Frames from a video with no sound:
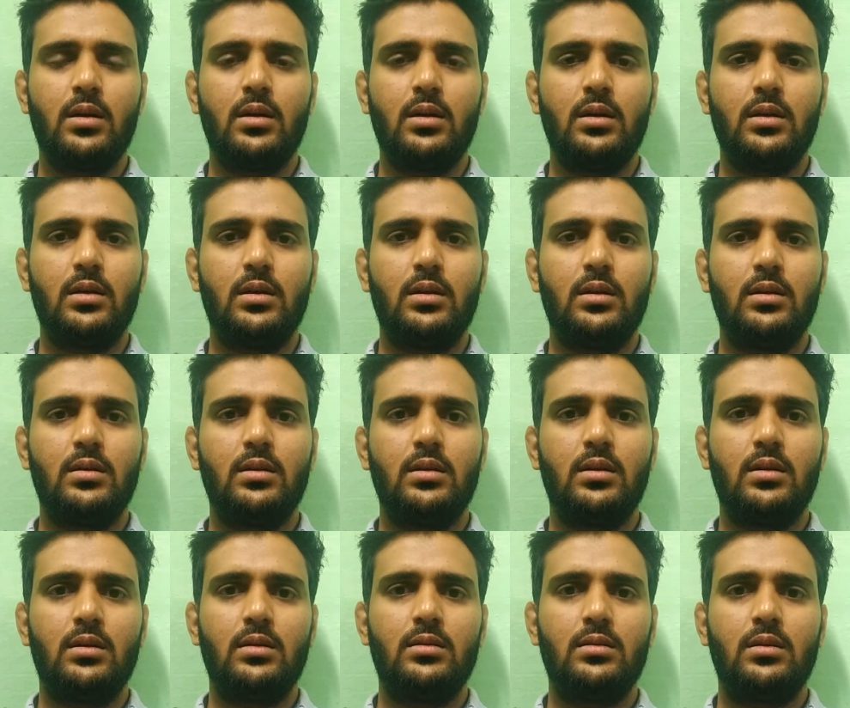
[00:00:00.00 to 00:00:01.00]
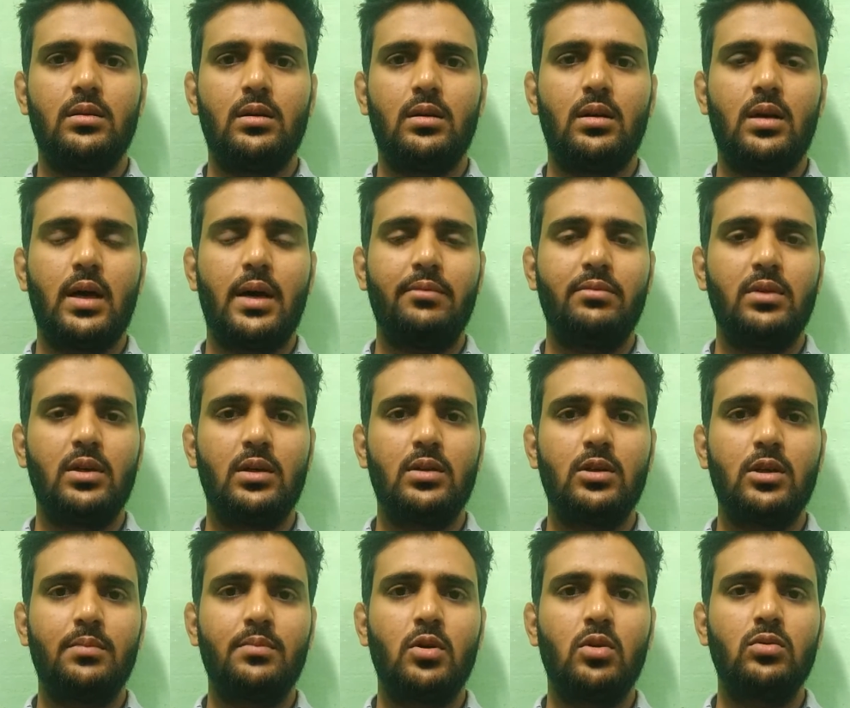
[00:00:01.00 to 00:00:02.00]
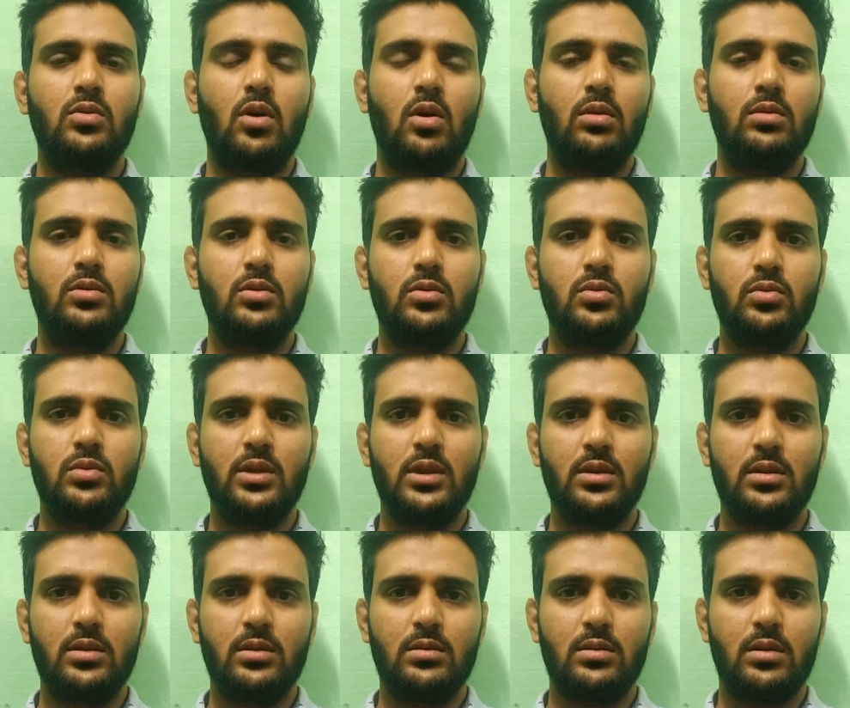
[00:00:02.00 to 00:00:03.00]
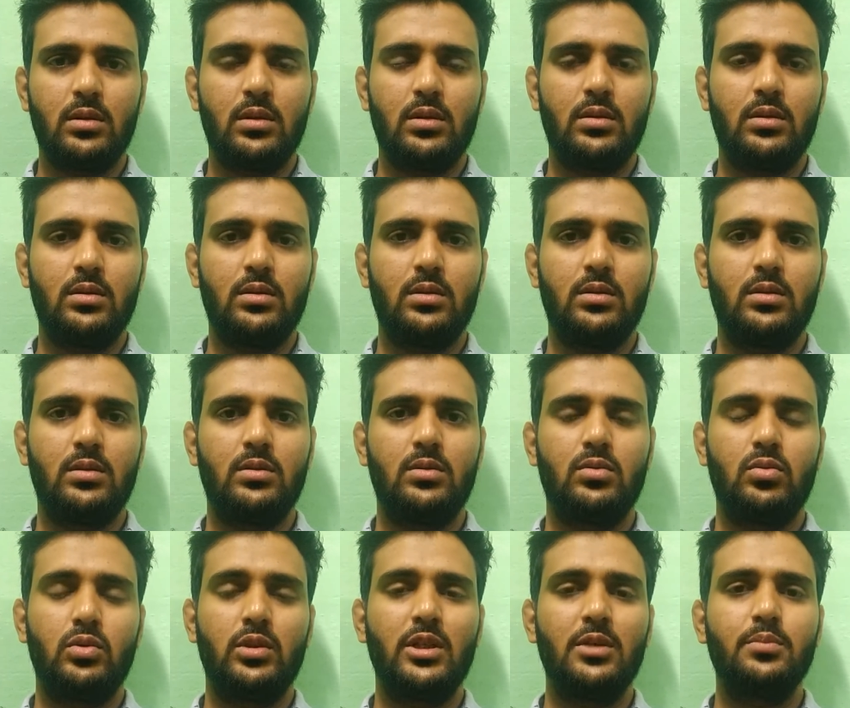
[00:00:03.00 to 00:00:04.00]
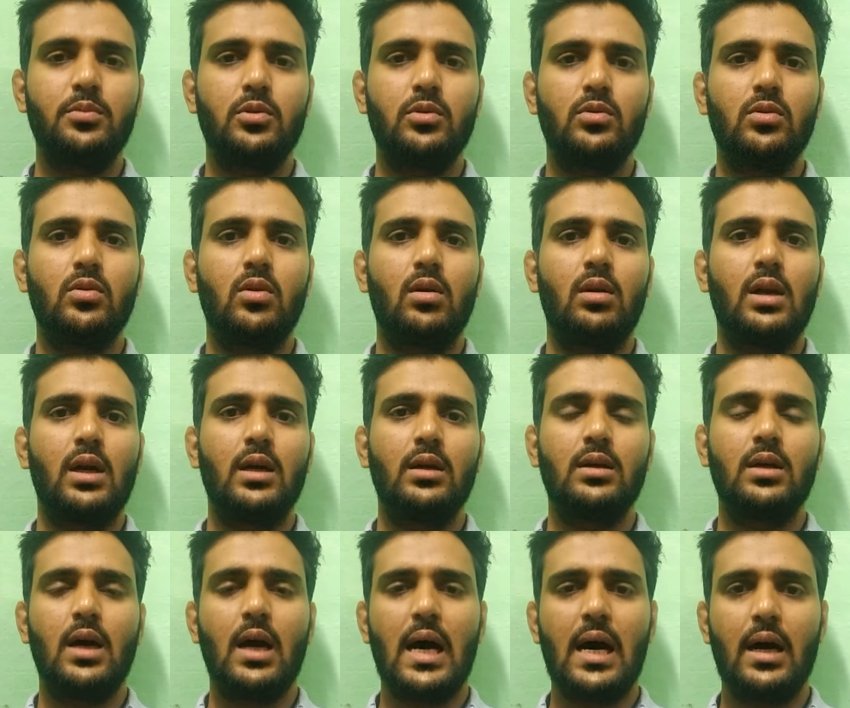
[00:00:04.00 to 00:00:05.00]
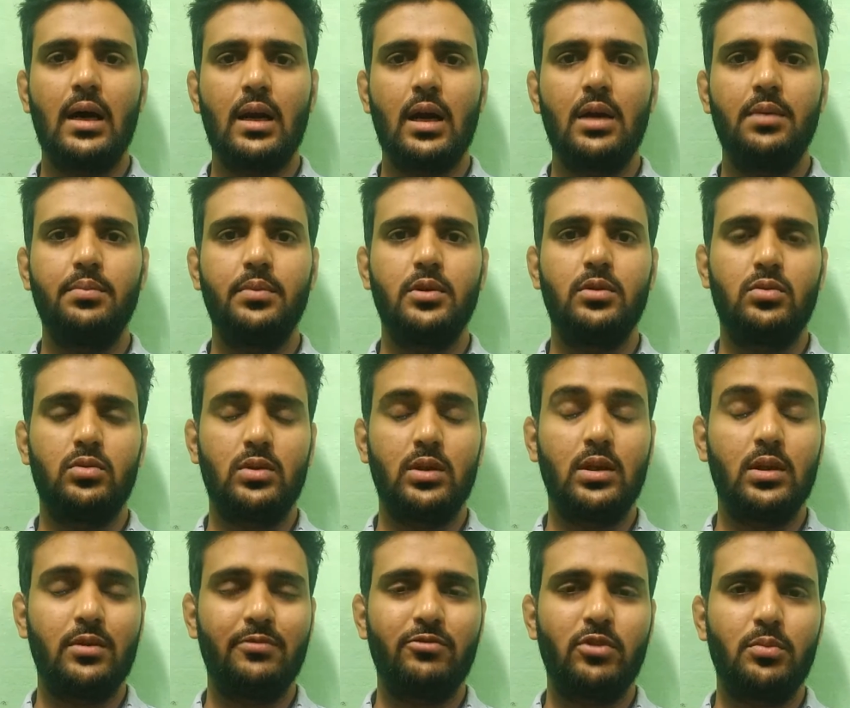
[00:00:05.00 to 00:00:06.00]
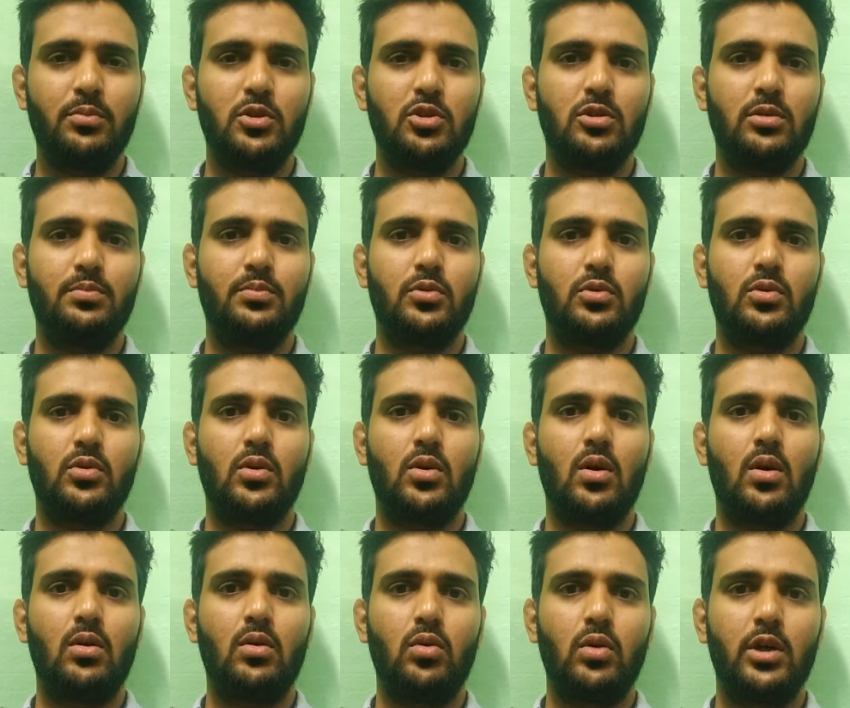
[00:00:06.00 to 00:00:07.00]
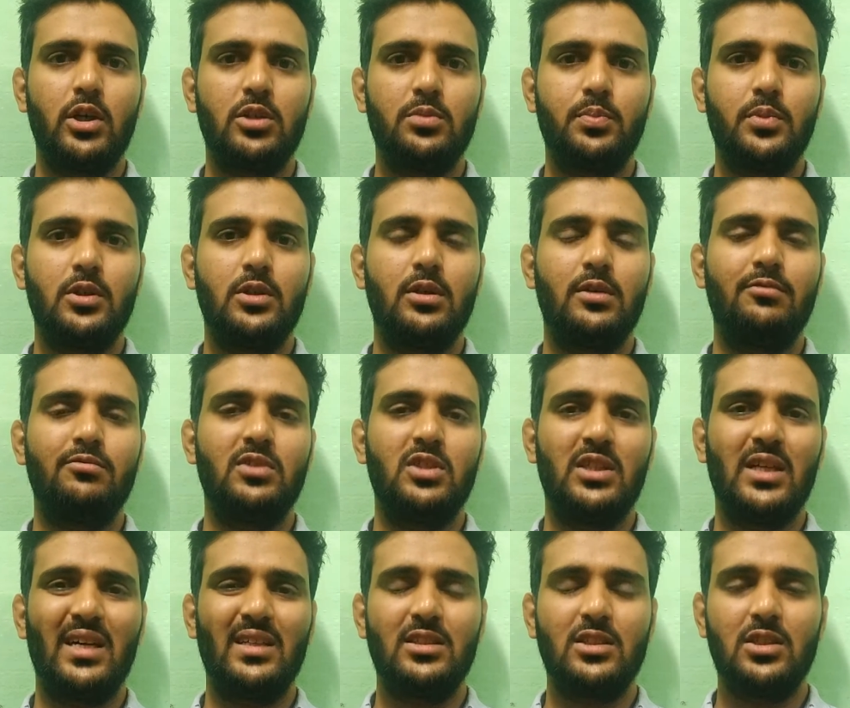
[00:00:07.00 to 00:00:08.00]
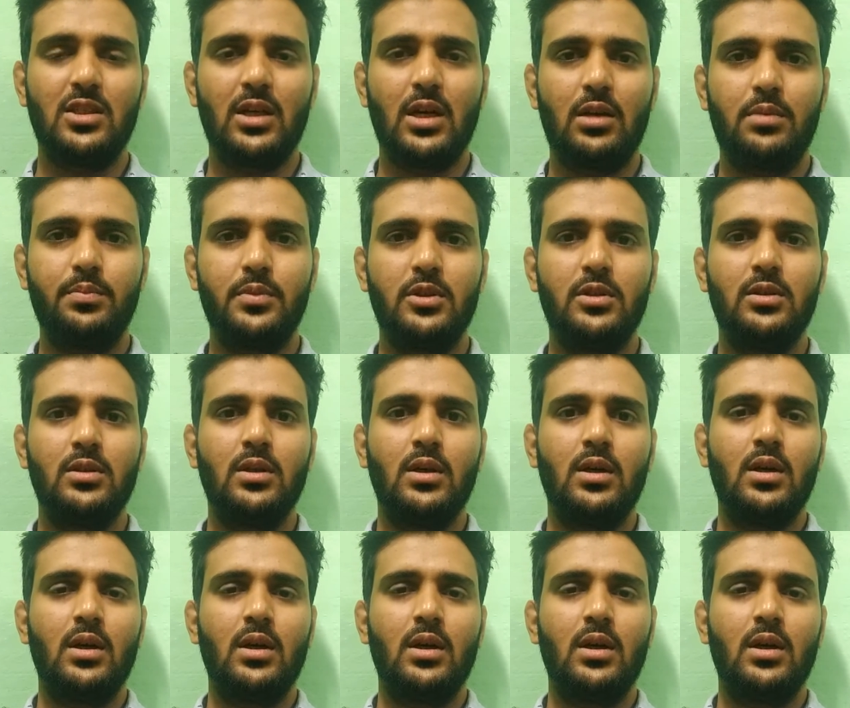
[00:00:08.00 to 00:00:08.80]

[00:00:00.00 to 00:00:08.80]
Uh, I've learned about all the routing protocol like RIP, routing information protocol, OSPF, EIGRP,